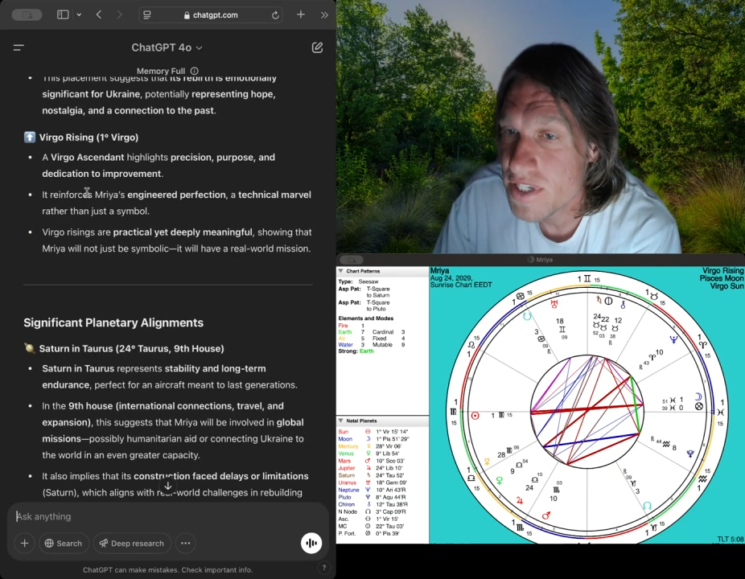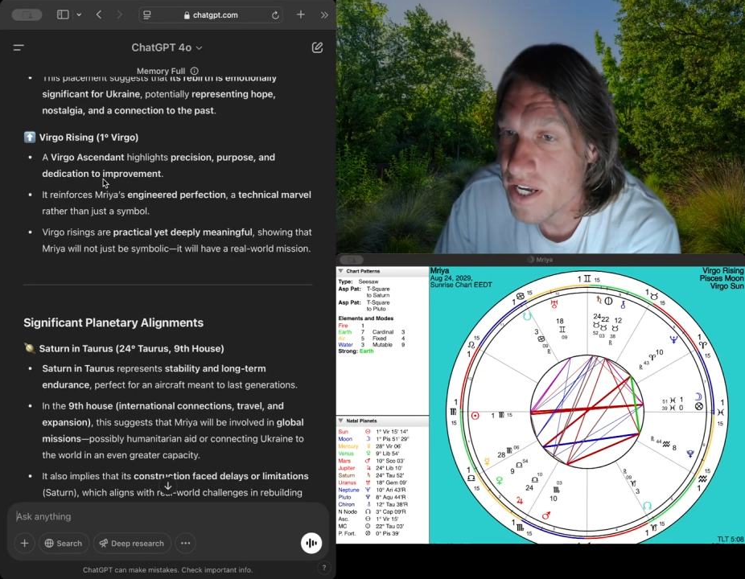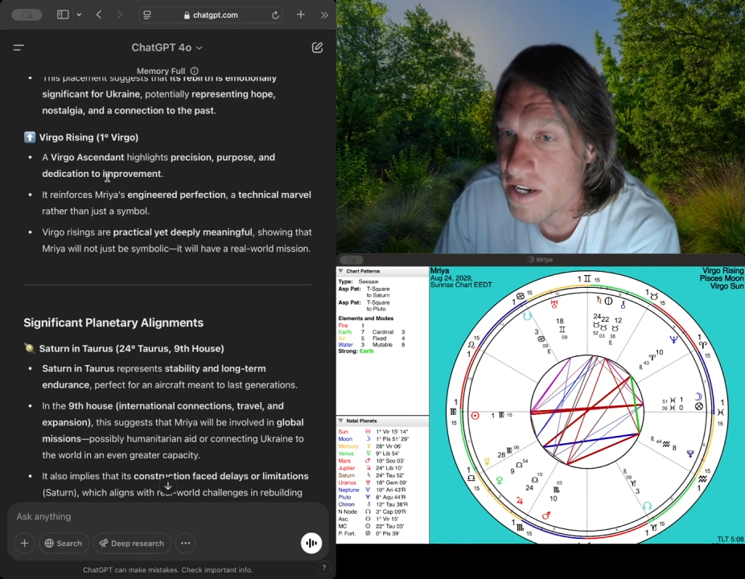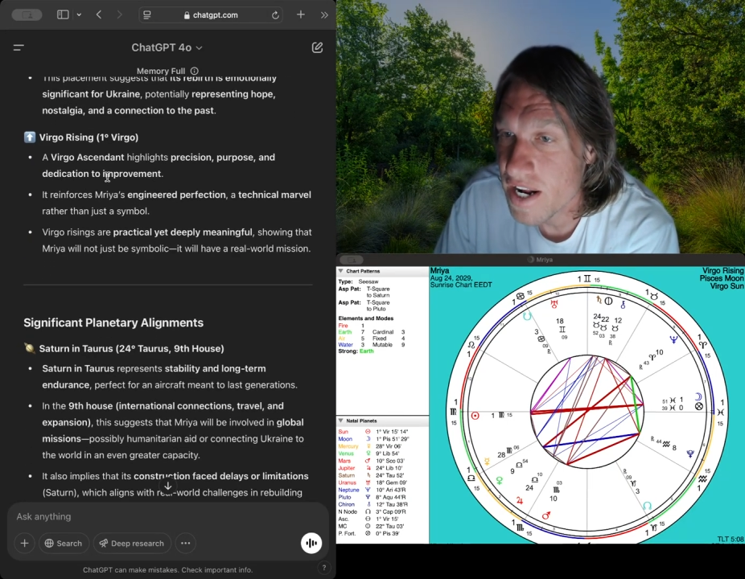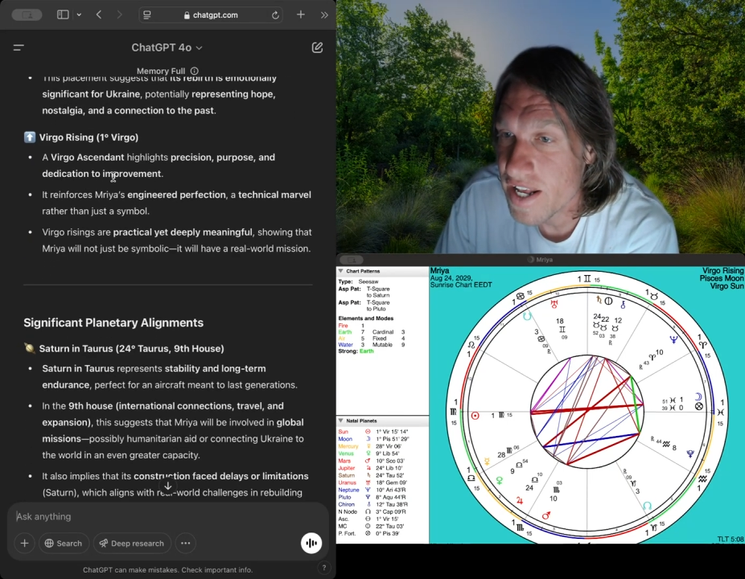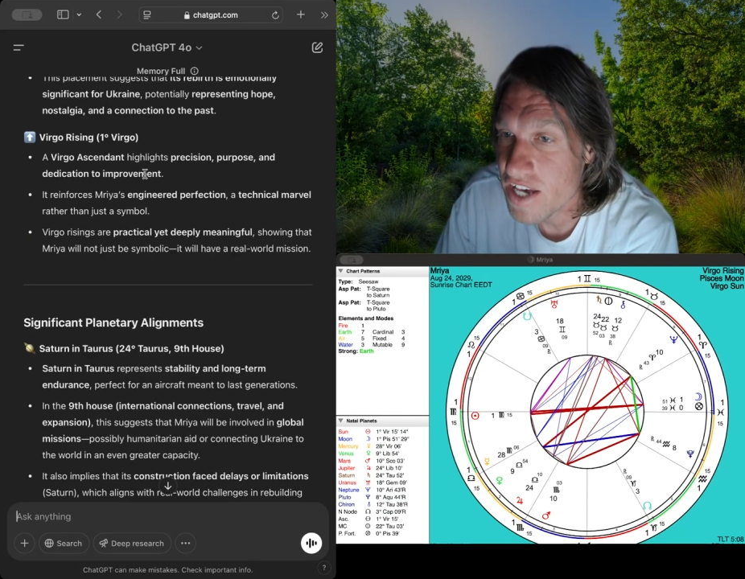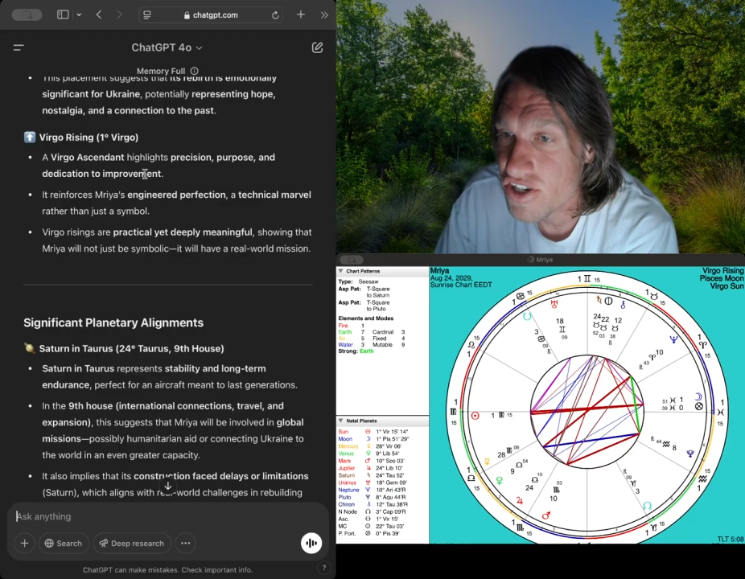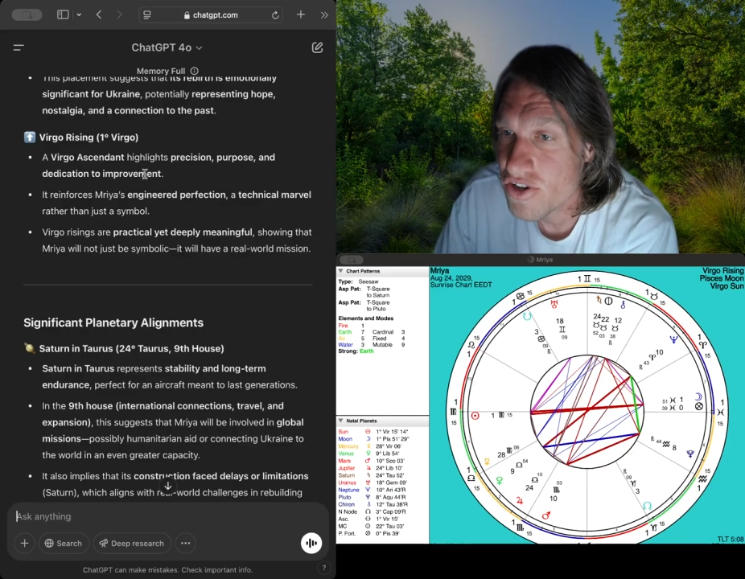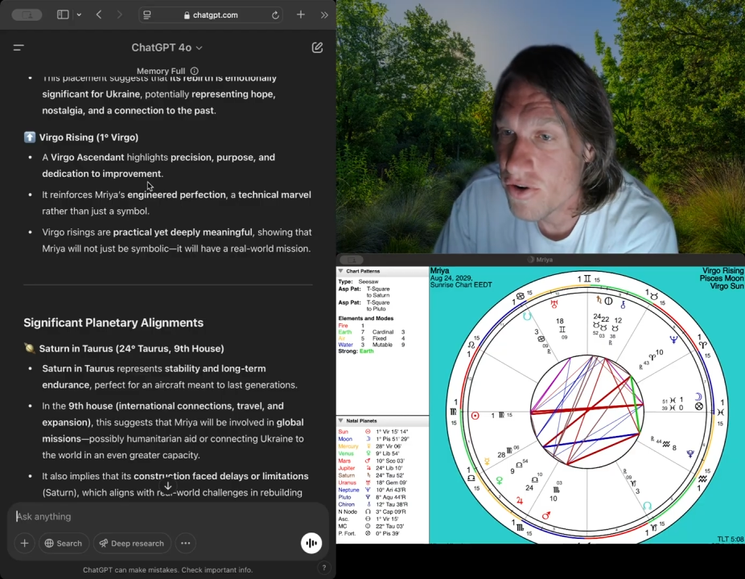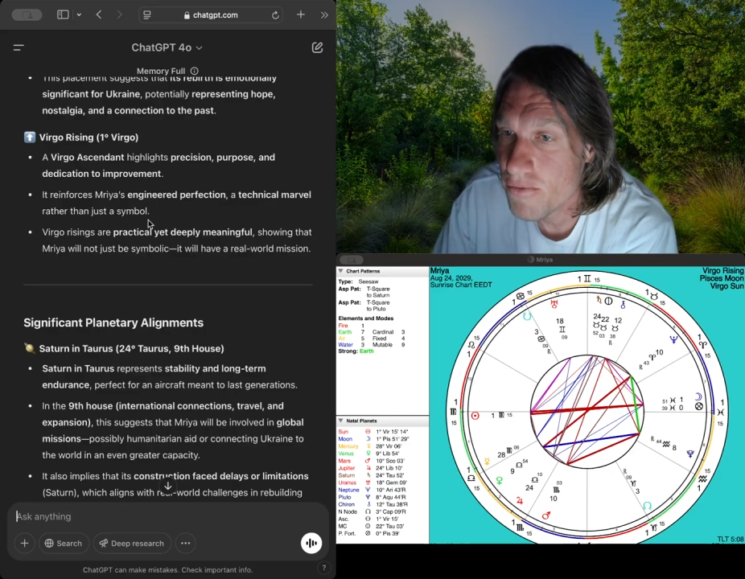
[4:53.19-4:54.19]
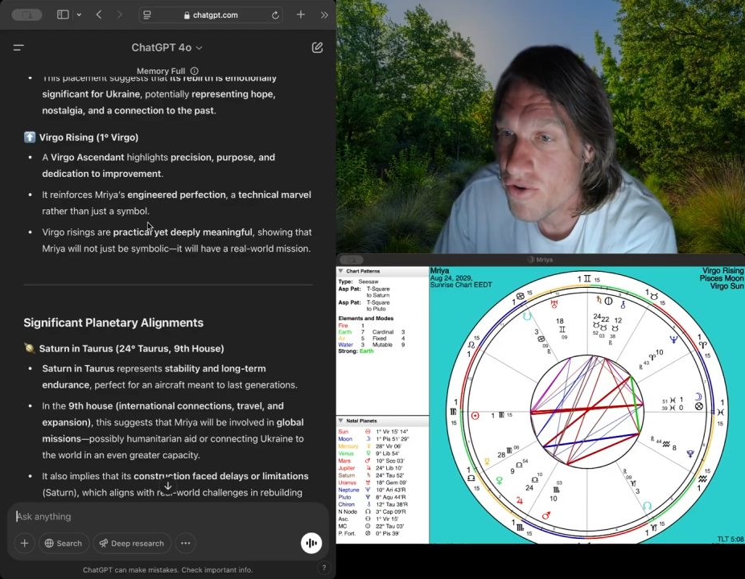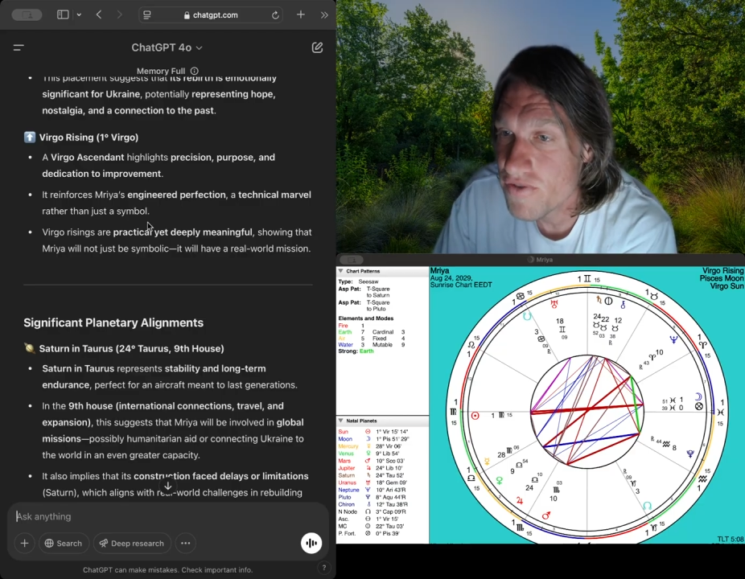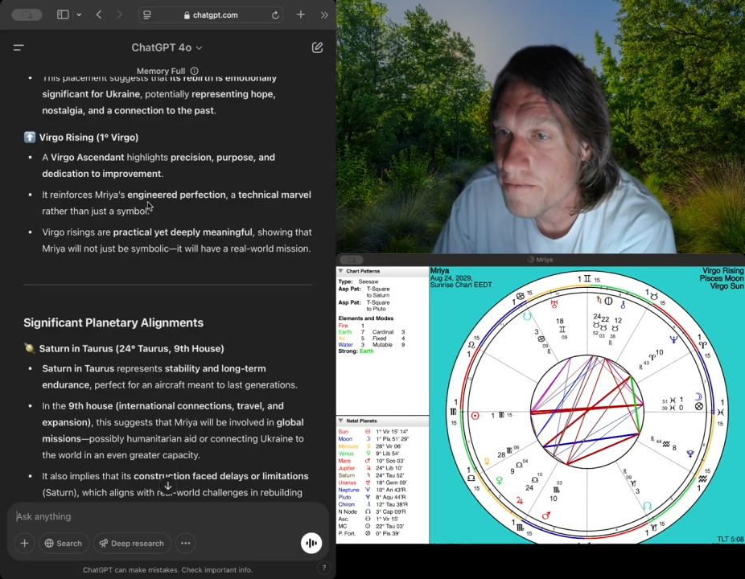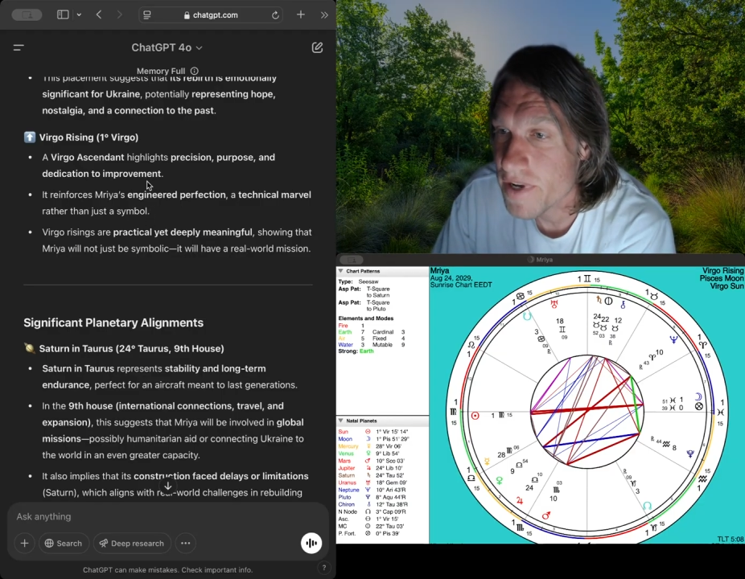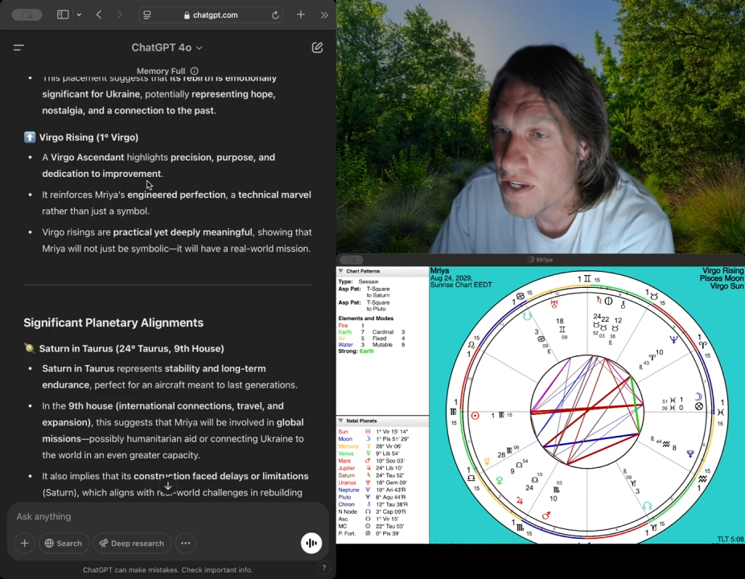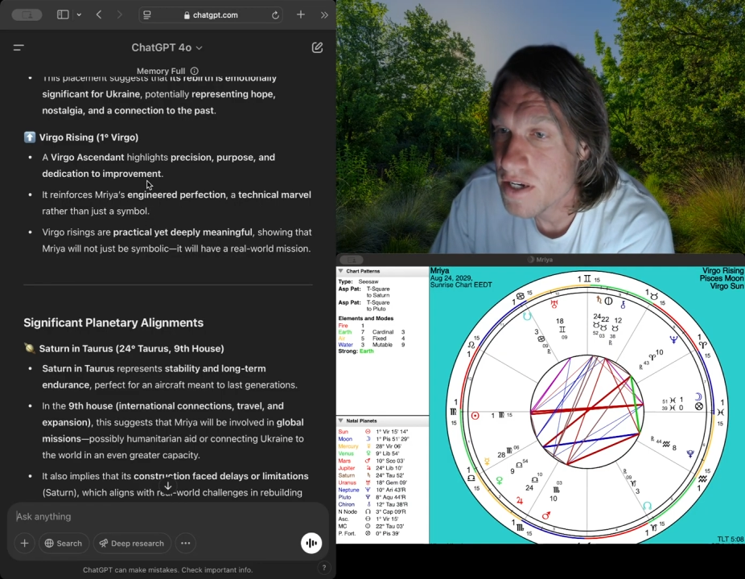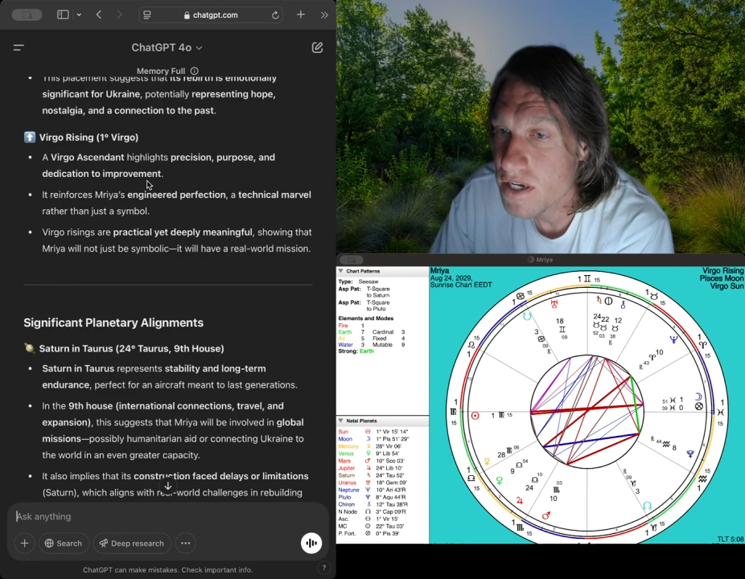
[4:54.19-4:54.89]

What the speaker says: and dedication to improvement.